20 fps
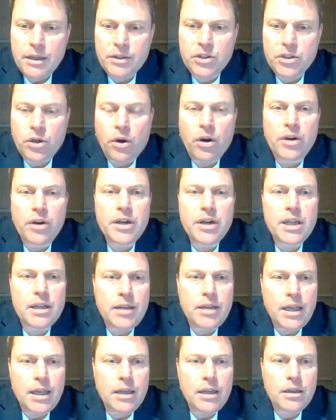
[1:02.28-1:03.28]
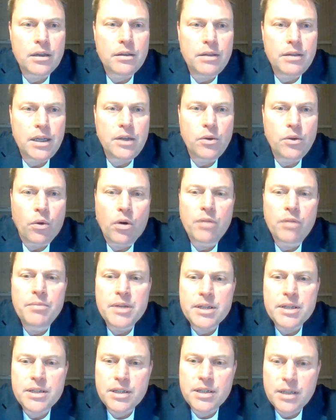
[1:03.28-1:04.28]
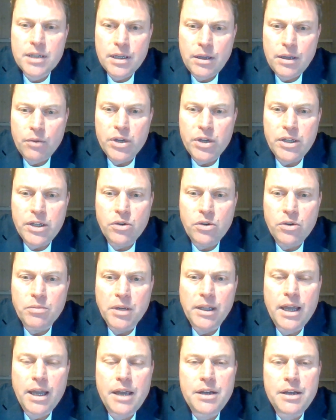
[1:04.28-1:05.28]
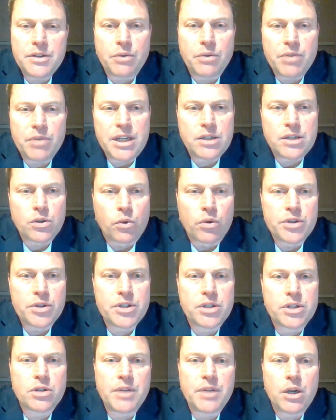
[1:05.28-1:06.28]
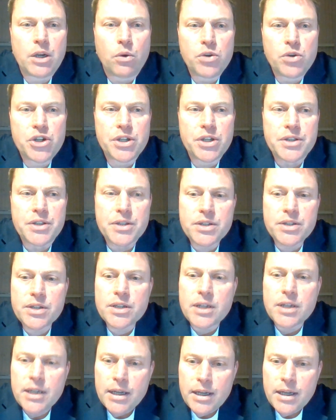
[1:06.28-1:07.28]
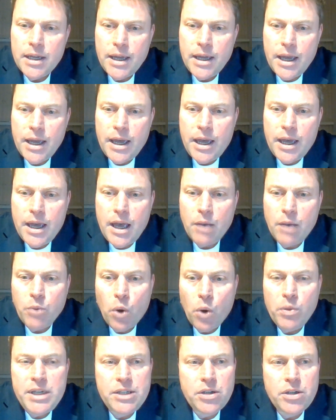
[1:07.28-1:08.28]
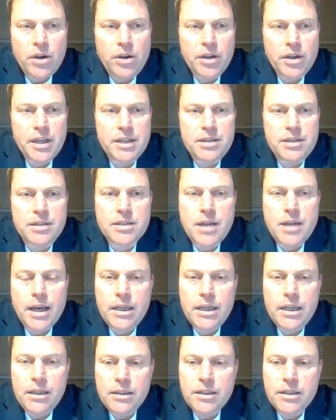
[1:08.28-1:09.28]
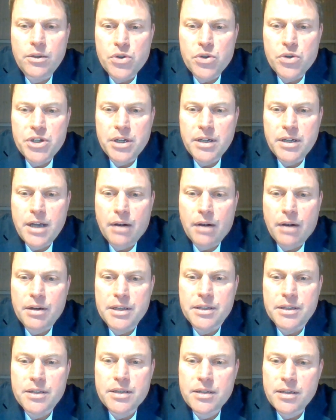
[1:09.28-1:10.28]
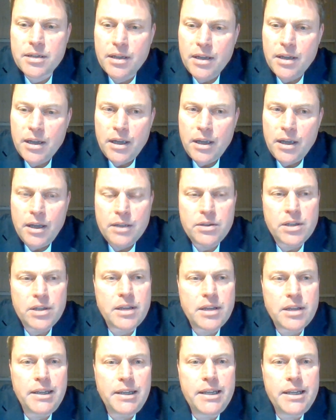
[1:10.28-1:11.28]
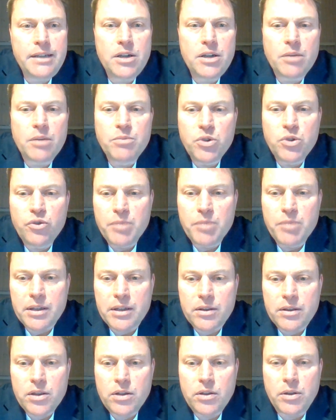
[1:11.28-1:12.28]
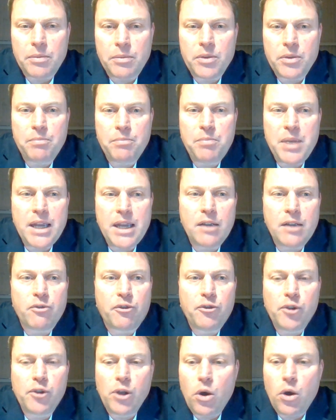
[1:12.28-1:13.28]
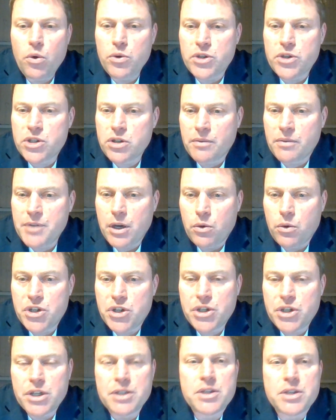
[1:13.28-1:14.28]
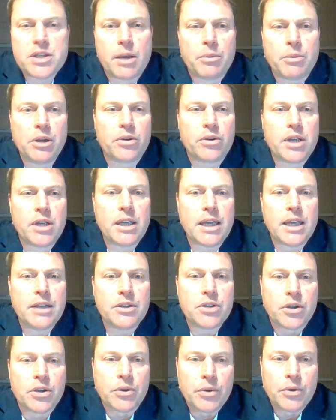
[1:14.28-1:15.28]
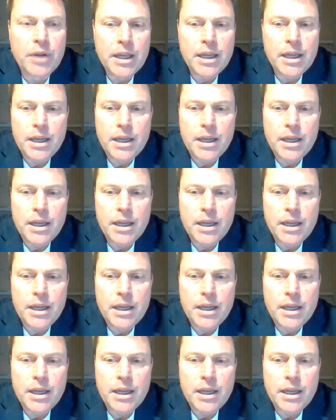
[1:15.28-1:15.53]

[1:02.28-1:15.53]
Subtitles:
targeting the enormous renewable energy resources of the oceans. And what we target is tidal and ocean currents. So it's a linear movement, the big flows of the oceans that we're looking into,